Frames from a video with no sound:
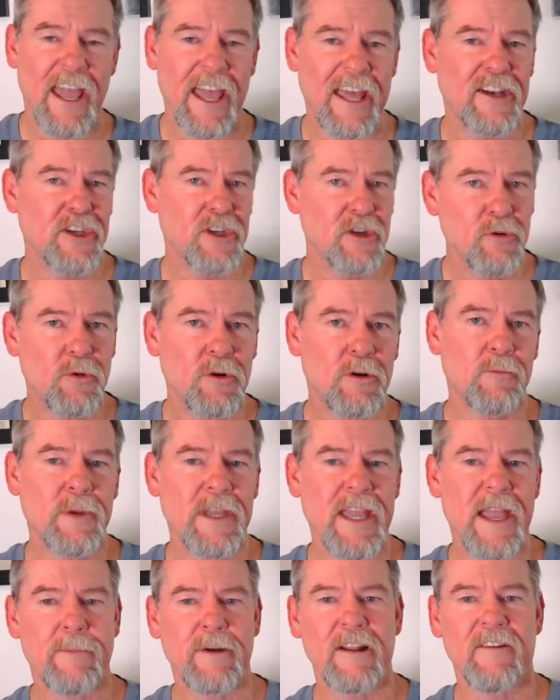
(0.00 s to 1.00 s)
And you will
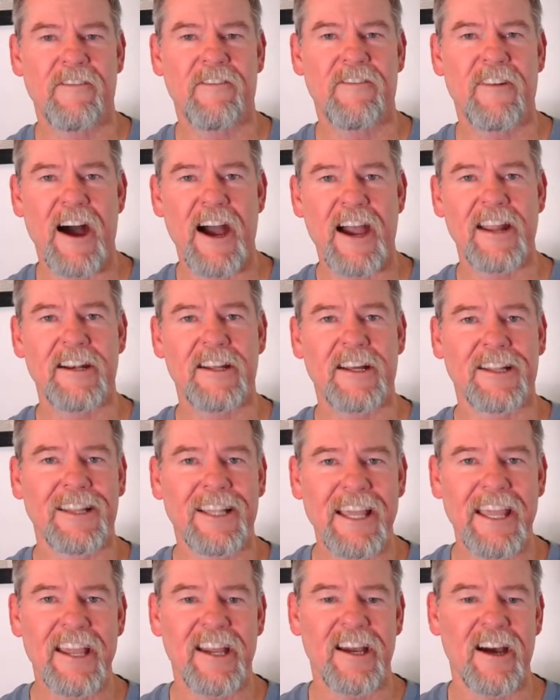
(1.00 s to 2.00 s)
be able to find a
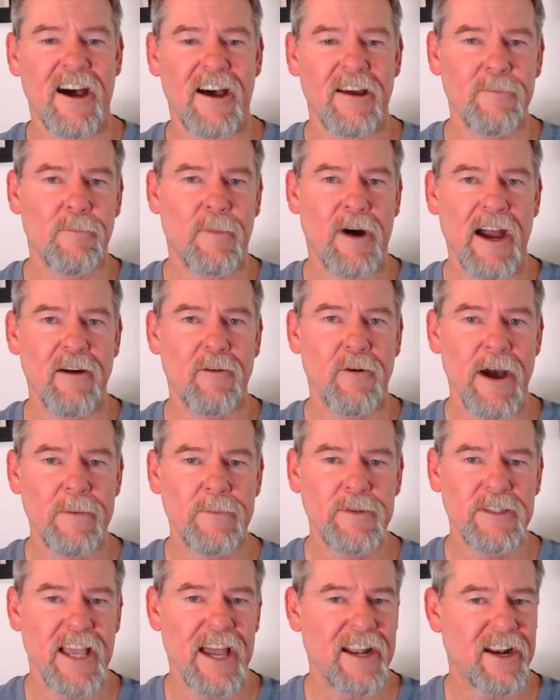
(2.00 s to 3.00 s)
link on my
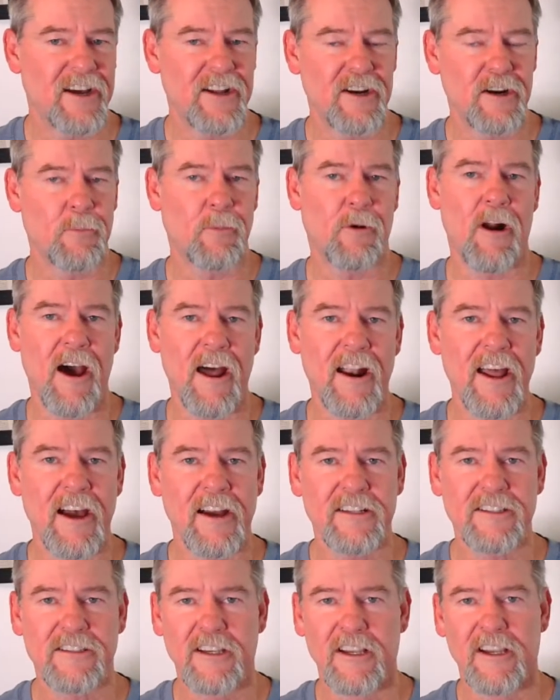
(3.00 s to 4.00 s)
website under
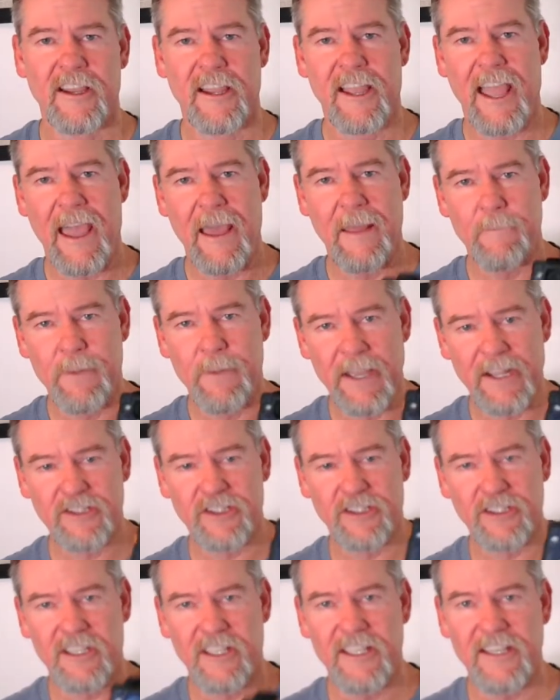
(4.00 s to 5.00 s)
products and
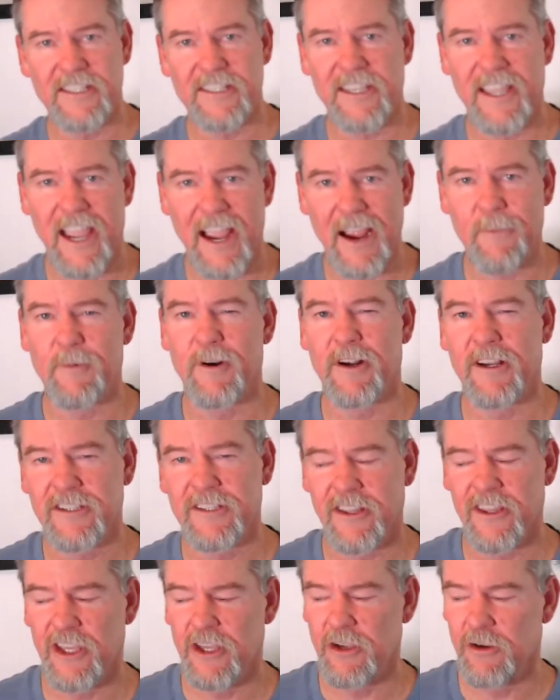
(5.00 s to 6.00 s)
pictures of this camera
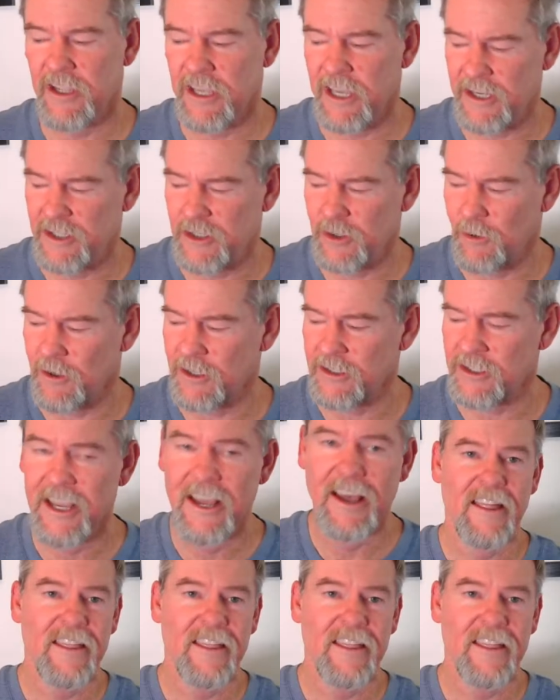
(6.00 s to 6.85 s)
so that you can get yours.